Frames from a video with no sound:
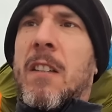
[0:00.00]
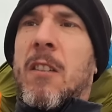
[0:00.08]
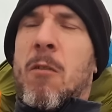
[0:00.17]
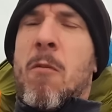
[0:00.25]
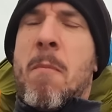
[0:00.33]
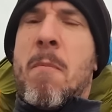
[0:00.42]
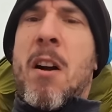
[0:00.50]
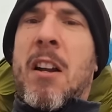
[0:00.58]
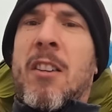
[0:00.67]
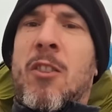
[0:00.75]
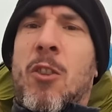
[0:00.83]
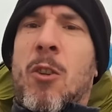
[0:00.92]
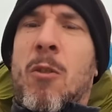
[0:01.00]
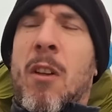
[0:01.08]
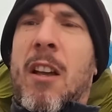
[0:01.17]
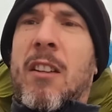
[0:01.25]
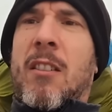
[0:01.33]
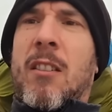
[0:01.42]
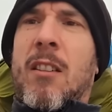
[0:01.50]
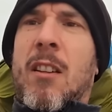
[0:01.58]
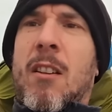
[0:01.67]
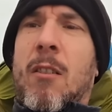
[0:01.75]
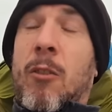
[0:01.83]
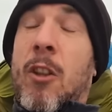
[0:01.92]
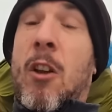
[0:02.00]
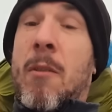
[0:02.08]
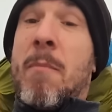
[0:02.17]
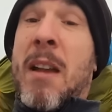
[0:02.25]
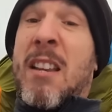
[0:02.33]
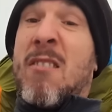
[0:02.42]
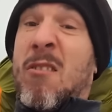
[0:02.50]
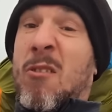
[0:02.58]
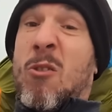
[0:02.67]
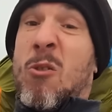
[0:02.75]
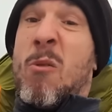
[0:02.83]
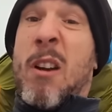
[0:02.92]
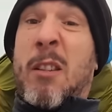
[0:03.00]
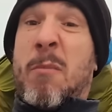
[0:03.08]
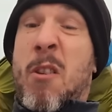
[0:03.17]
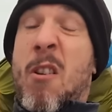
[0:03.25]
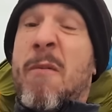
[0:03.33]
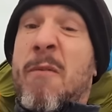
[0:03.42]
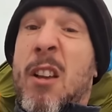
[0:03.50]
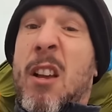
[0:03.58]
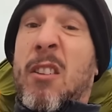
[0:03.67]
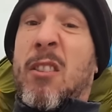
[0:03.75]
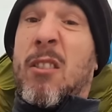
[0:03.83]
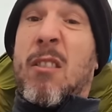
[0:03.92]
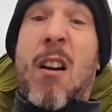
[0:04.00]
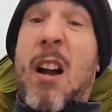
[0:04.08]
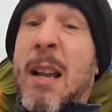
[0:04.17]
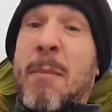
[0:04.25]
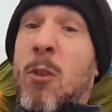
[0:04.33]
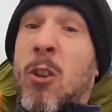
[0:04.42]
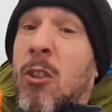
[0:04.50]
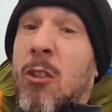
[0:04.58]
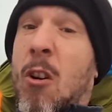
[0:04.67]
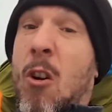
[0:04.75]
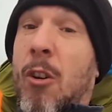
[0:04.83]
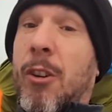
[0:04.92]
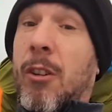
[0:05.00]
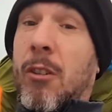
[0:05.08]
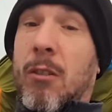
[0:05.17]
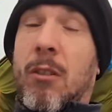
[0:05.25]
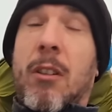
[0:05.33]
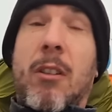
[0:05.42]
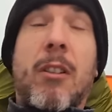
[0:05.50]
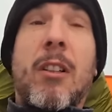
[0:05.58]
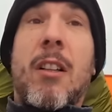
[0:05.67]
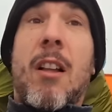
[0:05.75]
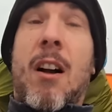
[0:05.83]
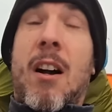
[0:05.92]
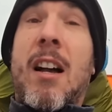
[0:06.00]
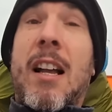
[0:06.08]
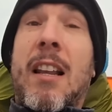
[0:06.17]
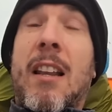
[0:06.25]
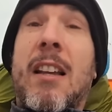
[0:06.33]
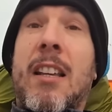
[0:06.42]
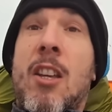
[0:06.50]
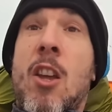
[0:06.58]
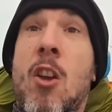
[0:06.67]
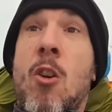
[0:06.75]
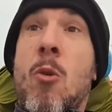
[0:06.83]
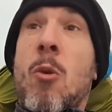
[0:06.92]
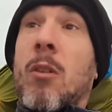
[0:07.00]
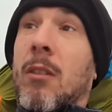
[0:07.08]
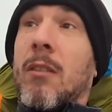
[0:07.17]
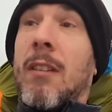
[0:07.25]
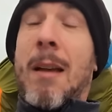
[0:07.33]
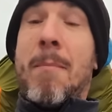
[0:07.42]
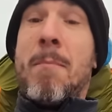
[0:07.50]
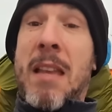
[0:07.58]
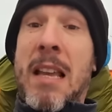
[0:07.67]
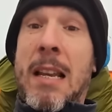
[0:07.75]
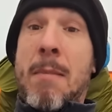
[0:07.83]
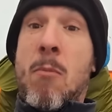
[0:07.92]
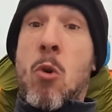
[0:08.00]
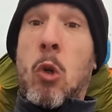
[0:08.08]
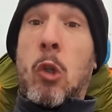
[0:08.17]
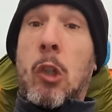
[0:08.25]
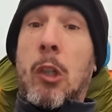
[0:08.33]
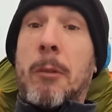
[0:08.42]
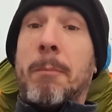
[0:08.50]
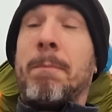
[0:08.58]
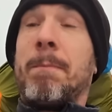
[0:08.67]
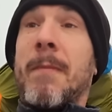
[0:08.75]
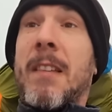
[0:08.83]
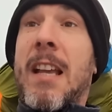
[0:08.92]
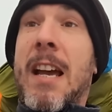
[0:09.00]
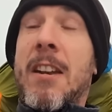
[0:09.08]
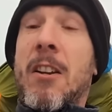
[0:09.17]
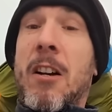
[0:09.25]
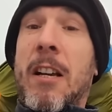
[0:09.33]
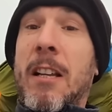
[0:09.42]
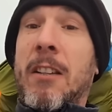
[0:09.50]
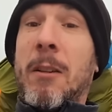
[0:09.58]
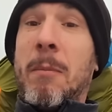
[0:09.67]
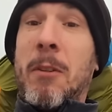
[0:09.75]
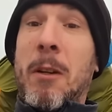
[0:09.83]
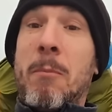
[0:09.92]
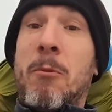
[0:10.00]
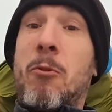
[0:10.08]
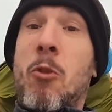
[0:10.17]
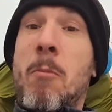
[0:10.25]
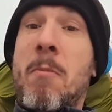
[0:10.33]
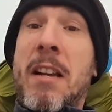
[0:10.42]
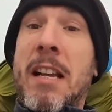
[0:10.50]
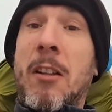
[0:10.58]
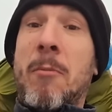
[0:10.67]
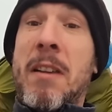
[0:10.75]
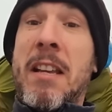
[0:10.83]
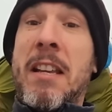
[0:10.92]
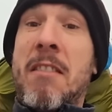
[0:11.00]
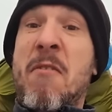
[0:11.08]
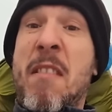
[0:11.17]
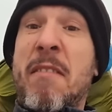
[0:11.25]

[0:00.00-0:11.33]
to remind you that, although it may not always be obvious, I am not a god. I, like you, am nearly mortal, and I sometimes drop my helmet in